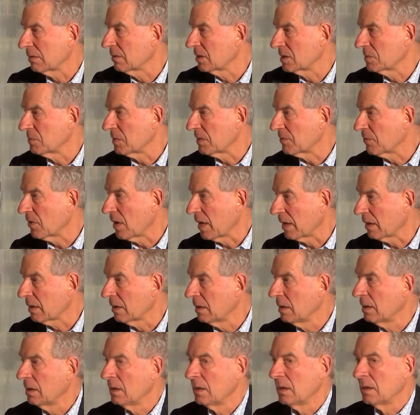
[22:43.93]
let's be
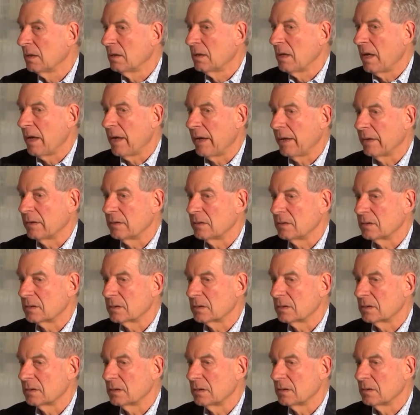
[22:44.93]
frank.
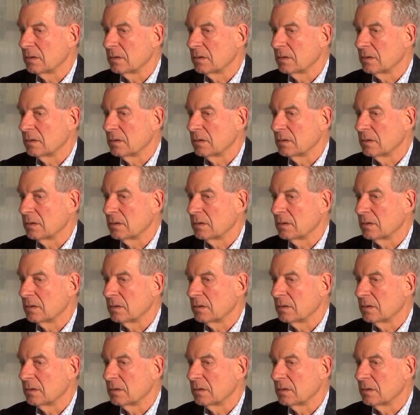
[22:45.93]
And